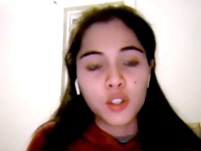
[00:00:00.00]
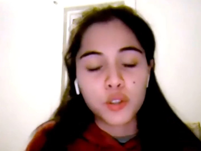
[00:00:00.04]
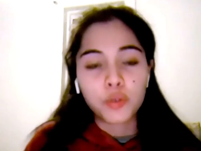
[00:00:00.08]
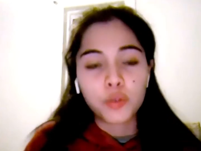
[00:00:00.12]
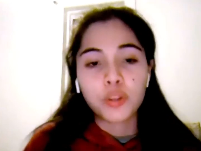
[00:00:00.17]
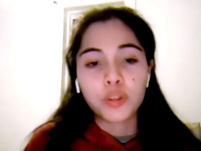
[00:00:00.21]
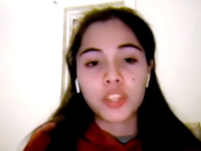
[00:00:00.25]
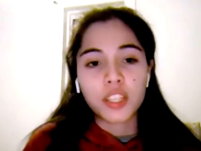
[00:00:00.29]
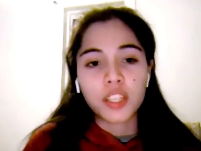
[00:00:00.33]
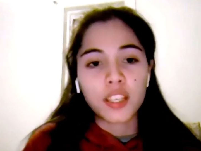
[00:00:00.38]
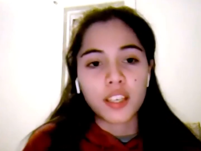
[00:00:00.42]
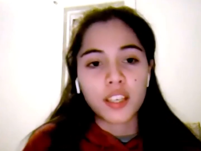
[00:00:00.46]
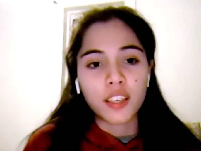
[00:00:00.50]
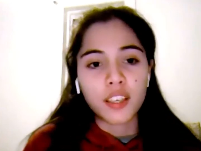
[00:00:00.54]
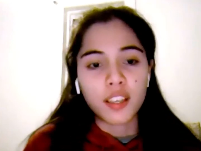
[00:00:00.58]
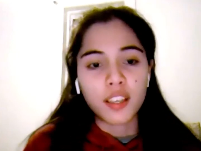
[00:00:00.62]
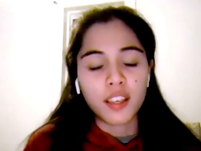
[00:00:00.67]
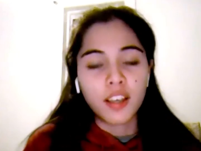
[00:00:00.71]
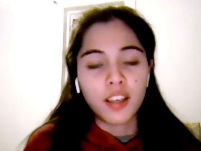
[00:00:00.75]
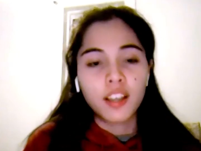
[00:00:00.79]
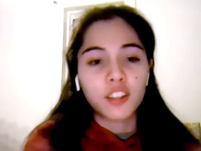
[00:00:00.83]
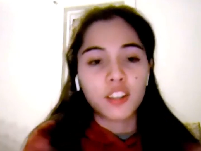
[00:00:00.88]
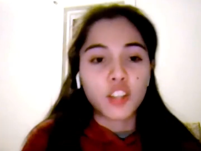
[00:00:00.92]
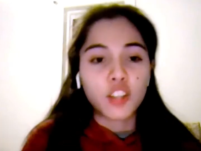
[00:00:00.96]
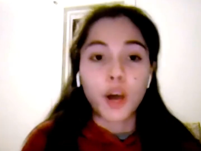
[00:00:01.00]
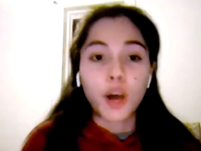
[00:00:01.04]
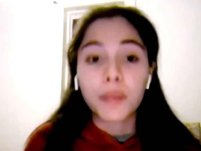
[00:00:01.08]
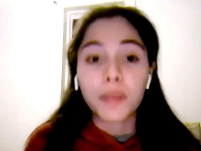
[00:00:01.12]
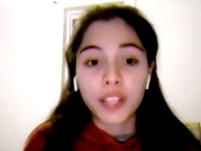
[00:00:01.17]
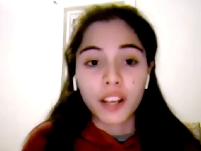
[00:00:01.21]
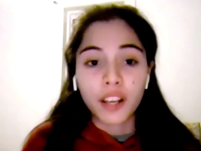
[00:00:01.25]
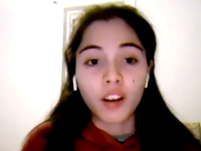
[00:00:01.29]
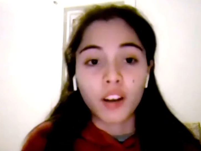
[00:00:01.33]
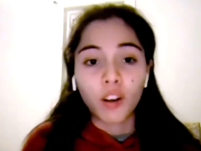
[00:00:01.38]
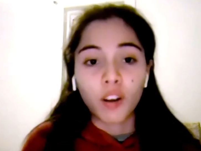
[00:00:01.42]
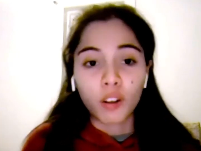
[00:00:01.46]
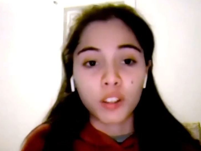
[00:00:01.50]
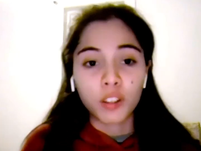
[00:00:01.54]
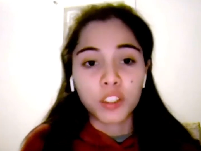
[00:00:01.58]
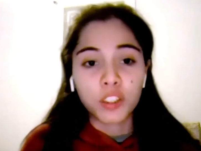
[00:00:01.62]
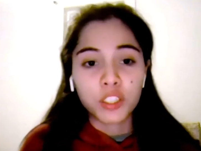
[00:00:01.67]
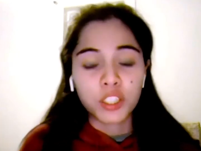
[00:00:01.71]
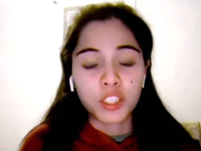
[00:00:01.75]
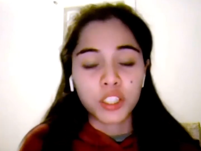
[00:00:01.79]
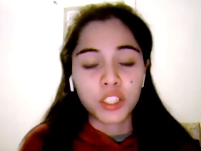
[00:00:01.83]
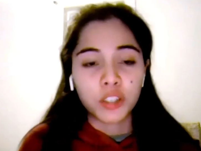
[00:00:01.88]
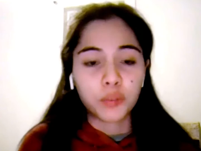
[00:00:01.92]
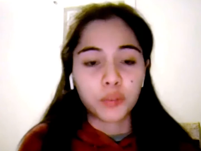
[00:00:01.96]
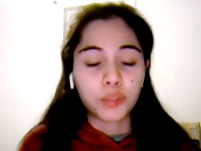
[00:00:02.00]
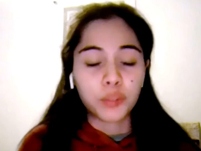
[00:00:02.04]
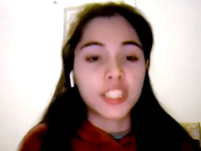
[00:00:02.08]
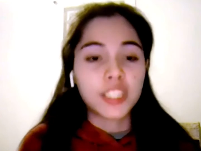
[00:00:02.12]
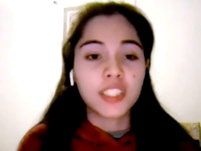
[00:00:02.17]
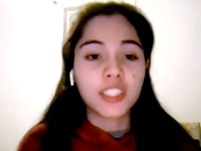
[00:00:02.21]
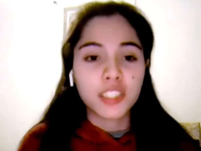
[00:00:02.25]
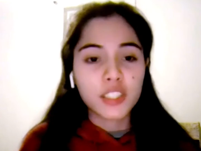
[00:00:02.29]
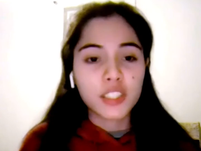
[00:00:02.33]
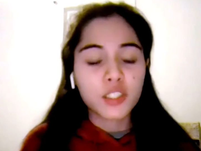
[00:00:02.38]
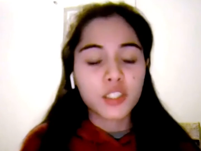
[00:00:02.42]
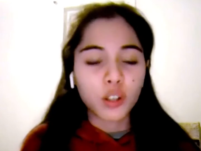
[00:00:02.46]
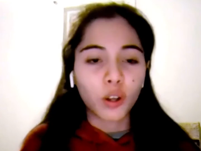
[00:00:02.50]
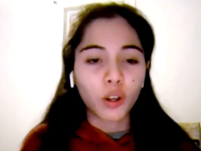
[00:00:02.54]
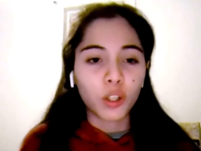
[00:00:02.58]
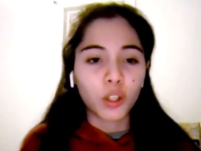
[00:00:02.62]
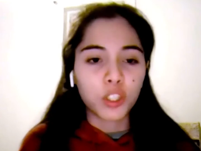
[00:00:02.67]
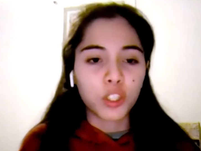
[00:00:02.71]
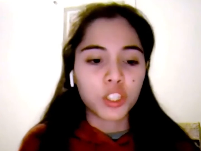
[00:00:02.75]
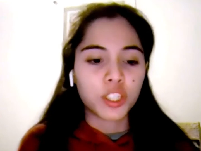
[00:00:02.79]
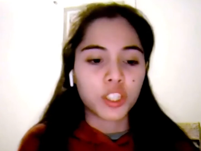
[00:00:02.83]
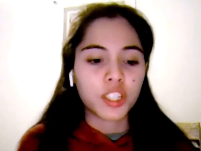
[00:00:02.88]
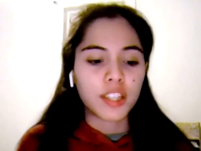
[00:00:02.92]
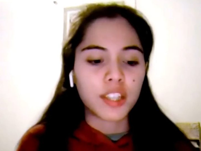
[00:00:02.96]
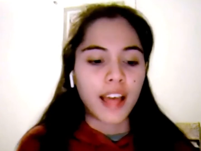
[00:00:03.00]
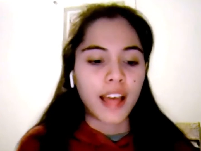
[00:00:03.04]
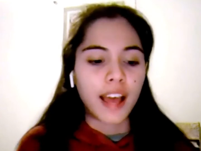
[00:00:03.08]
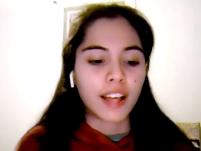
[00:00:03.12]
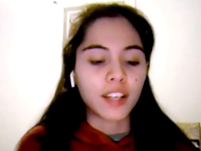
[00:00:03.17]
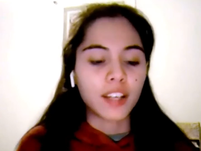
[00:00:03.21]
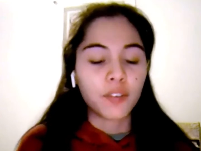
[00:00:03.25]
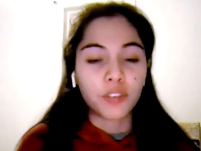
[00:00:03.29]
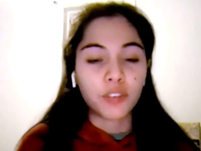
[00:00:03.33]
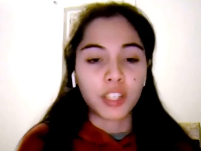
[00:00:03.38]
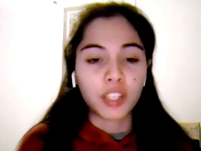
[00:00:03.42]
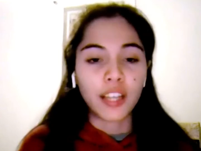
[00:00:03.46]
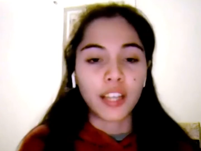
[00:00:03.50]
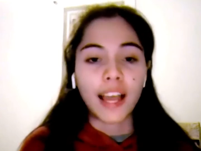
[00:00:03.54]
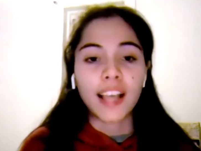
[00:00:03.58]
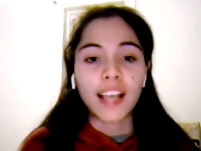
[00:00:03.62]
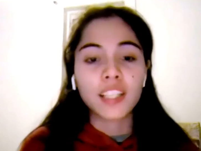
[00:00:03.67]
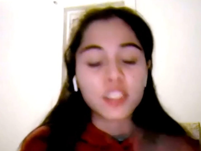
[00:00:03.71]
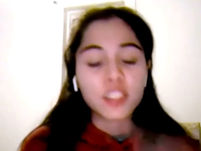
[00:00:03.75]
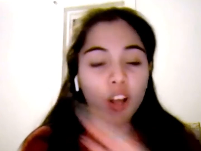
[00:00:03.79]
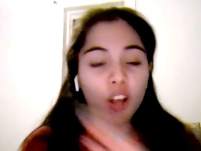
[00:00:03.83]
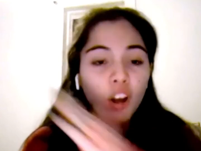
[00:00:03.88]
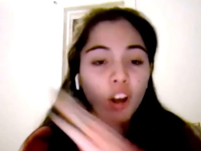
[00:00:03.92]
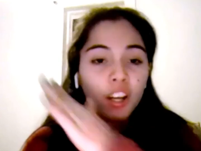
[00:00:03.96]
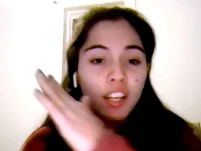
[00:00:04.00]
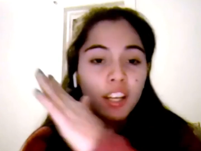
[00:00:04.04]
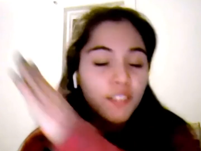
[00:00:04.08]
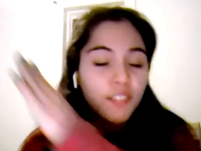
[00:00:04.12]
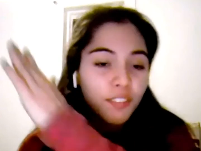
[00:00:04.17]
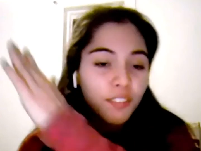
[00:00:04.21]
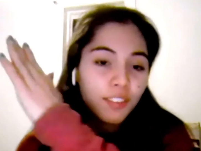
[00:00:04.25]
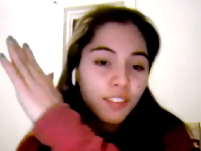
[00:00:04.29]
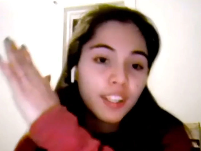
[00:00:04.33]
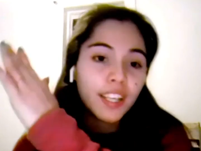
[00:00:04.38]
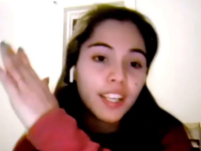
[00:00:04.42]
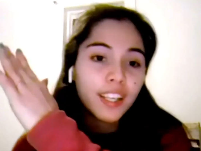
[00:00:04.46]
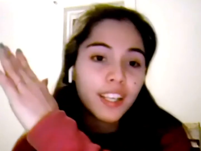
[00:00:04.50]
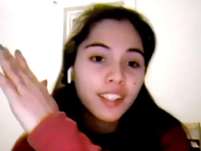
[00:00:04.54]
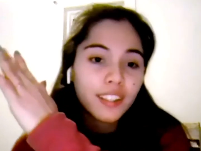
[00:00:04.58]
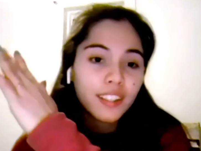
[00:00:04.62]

to the dominant culture, which is this culture that relies on infinite